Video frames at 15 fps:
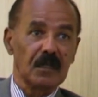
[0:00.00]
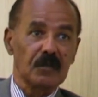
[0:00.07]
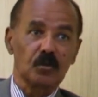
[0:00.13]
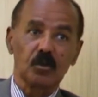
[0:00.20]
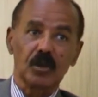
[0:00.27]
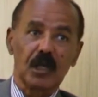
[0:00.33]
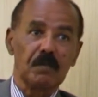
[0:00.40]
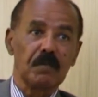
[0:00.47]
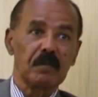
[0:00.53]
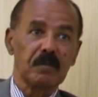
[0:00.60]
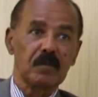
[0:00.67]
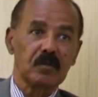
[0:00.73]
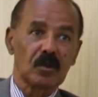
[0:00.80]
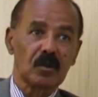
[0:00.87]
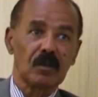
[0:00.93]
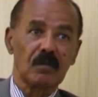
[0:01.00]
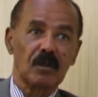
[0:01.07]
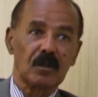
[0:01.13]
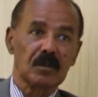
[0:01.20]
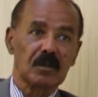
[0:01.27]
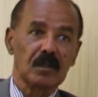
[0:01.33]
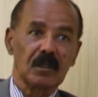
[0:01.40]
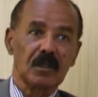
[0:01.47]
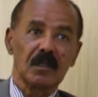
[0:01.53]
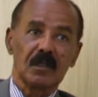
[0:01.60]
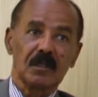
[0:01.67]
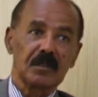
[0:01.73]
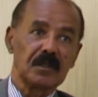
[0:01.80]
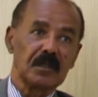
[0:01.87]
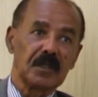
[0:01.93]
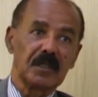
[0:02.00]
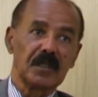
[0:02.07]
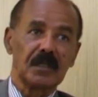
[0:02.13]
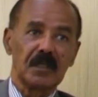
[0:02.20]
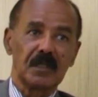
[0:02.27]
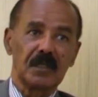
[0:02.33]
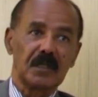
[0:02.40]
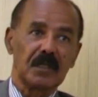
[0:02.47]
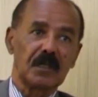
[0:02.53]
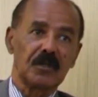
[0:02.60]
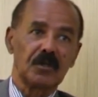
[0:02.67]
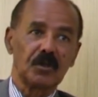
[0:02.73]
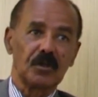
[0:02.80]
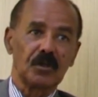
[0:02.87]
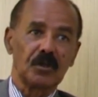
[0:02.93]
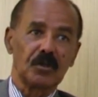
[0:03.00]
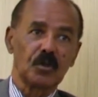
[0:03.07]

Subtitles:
Today people talk about the